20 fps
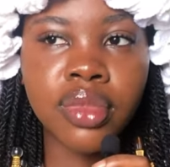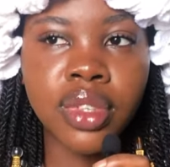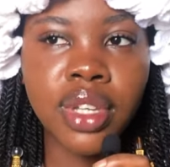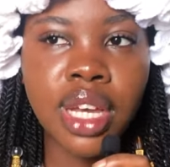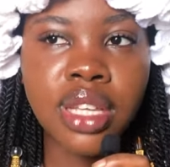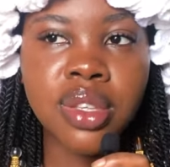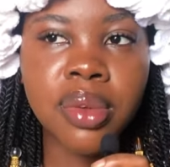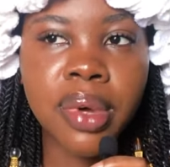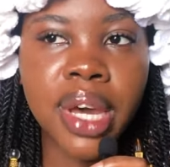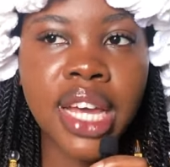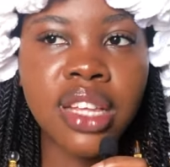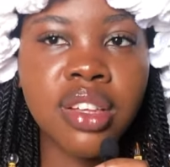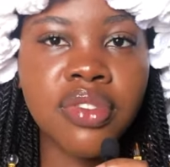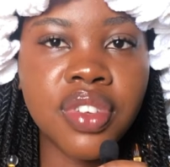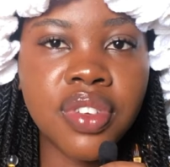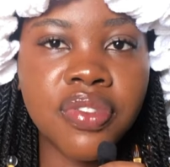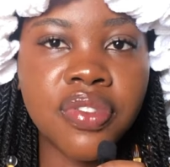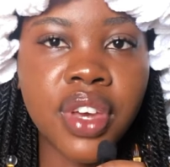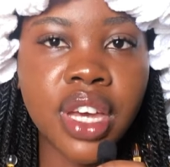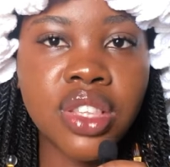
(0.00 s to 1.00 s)
there are some kind of
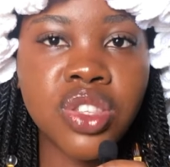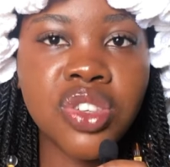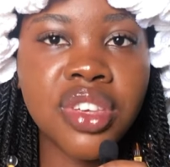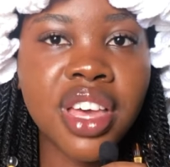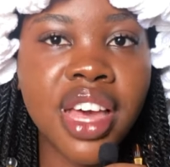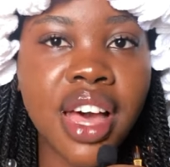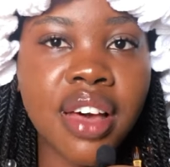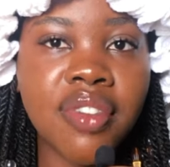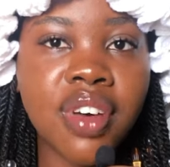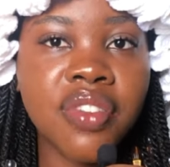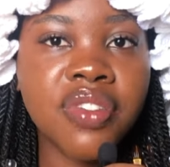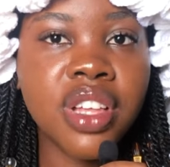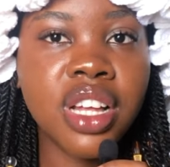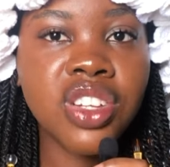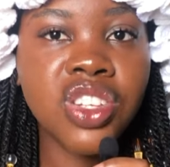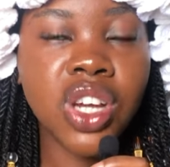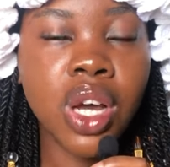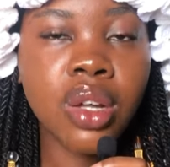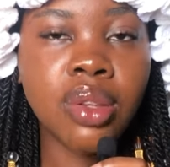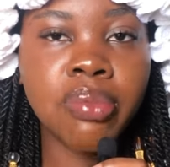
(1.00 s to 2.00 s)
effects you have after
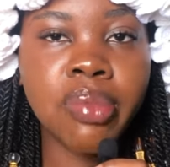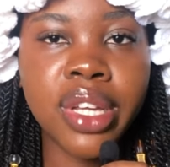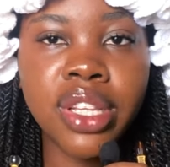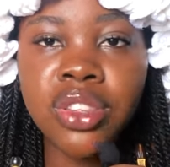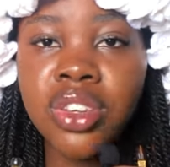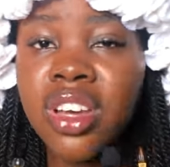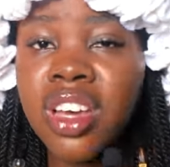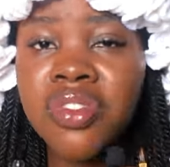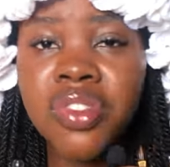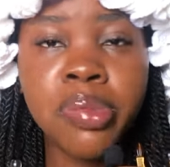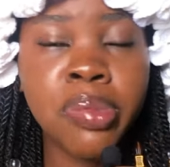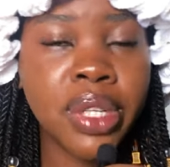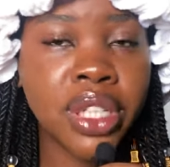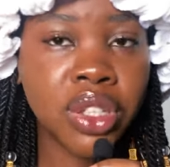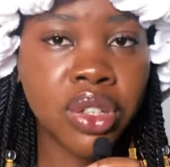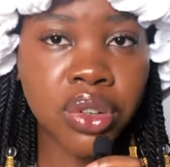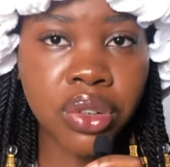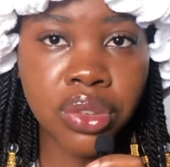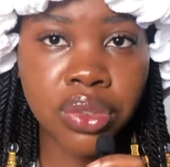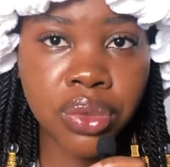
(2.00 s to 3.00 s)
childbirth. Not
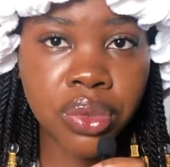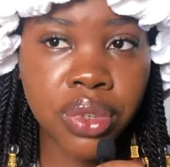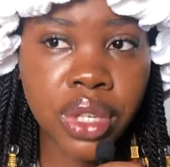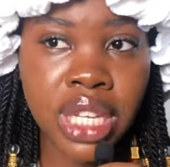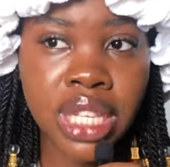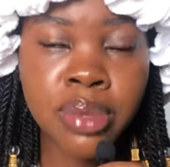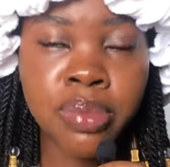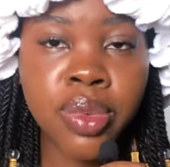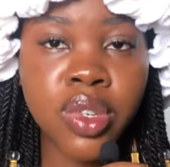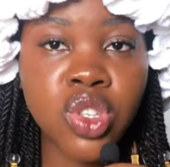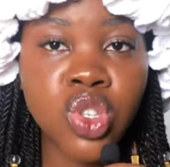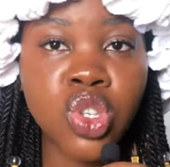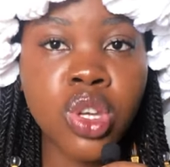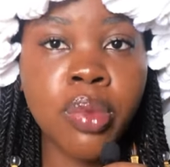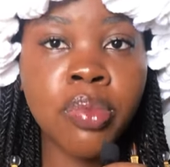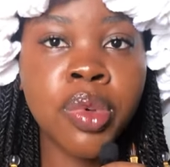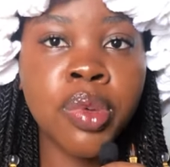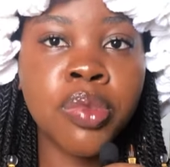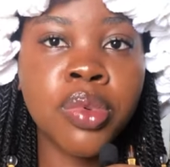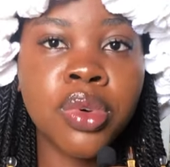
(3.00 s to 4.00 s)
everybody goes through it, but
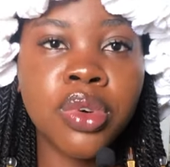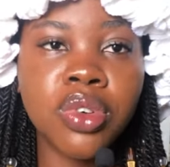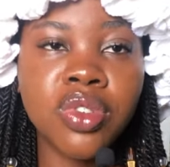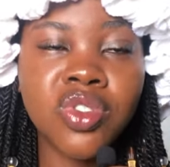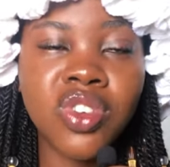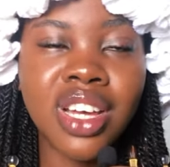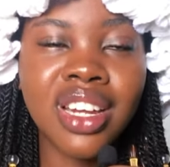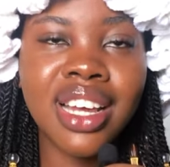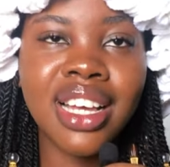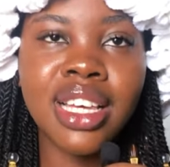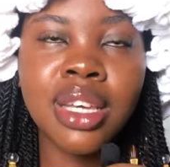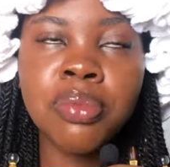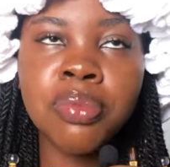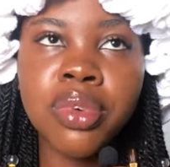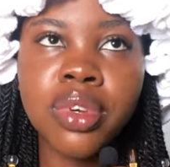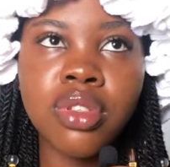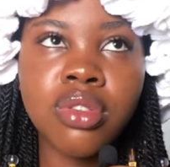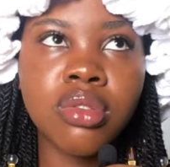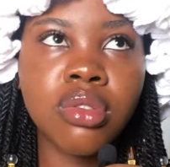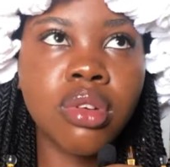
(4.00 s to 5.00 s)
some people go through, and I keep
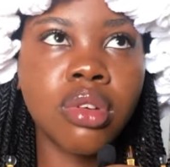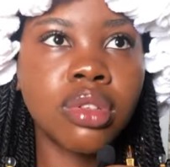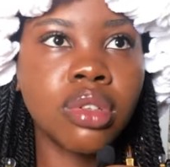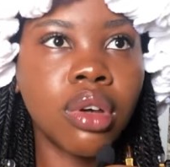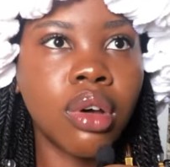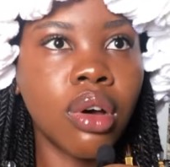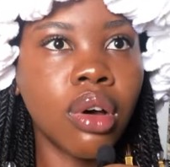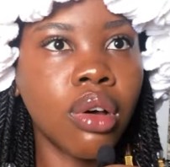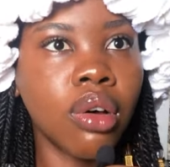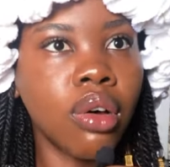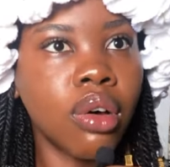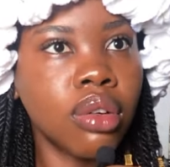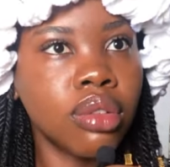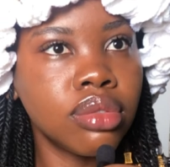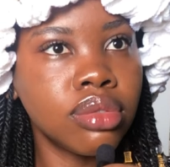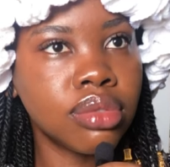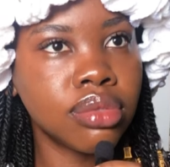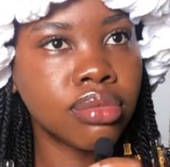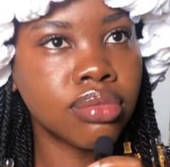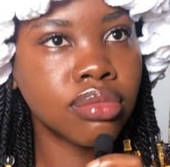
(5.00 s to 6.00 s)
praying to God,
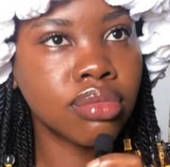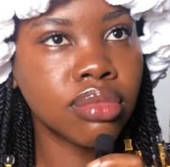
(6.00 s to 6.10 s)
God,